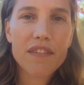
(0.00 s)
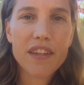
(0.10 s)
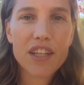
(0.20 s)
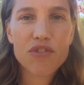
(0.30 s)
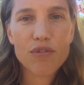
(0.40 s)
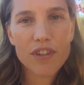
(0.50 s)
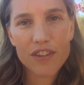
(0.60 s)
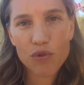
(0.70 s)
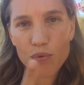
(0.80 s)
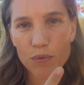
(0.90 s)
things you
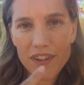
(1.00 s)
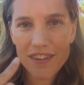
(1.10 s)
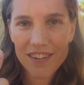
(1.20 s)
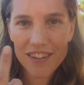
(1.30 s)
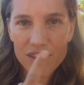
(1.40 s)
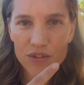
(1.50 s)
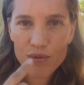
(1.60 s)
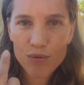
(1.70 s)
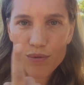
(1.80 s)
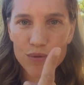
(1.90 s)
can do with the
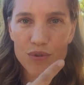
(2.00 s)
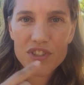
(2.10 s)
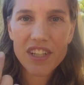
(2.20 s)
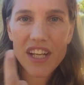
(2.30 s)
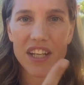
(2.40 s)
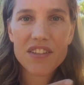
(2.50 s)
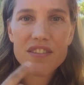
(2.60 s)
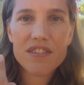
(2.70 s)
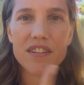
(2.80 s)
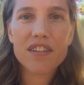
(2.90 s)
two
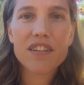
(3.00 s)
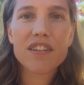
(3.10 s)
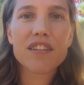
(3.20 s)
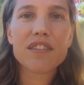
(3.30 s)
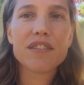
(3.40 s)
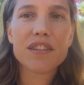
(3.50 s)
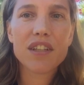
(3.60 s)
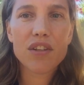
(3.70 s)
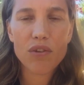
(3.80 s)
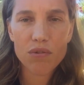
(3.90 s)
snakes,
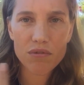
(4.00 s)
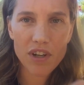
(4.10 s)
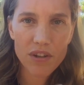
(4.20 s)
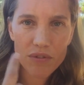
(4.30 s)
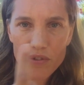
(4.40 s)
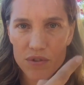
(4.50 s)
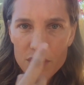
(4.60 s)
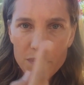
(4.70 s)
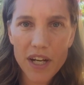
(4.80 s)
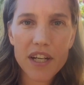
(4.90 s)
you know, around your
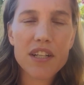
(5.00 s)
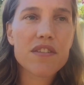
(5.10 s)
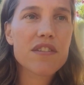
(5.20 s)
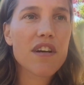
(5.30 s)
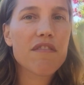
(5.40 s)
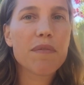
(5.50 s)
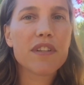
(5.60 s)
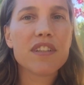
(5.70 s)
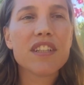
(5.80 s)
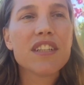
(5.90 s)
spine and stuff.
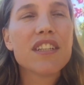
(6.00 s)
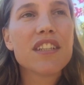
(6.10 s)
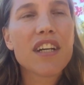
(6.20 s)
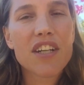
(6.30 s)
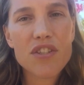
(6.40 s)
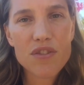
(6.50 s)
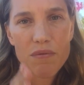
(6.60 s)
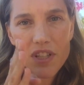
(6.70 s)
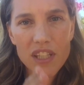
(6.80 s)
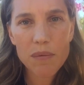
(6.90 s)
But I just
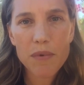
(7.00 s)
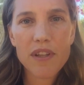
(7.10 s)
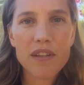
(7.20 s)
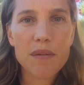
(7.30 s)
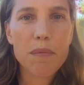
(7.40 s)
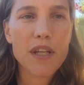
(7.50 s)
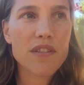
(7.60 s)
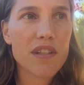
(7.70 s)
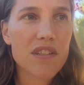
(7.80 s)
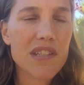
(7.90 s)
want to keep it at the
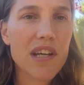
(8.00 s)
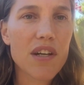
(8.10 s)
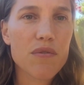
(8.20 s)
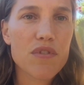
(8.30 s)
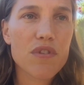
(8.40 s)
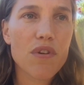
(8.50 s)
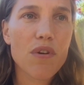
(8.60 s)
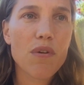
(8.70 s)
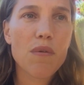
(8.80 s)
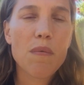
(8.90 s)
basics now.
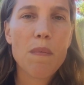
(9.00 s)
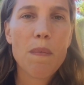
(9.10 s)
So